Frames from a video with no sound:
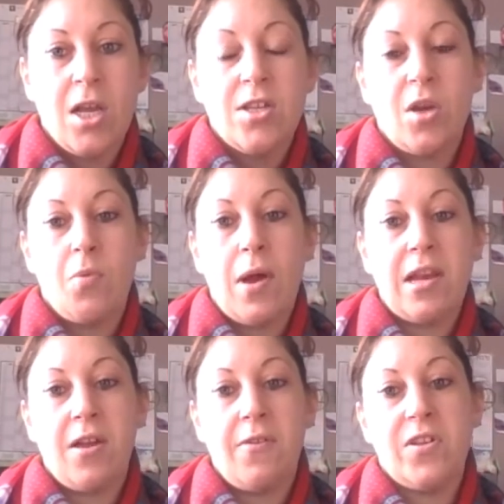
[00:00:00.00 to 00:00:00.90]
So when
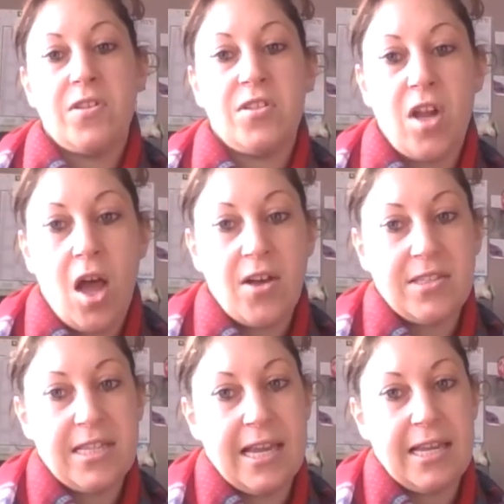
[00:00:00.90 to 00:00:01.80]
I first
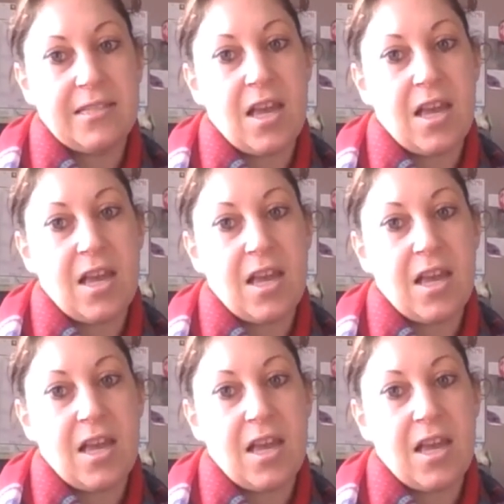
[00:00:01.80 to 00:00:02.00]
started,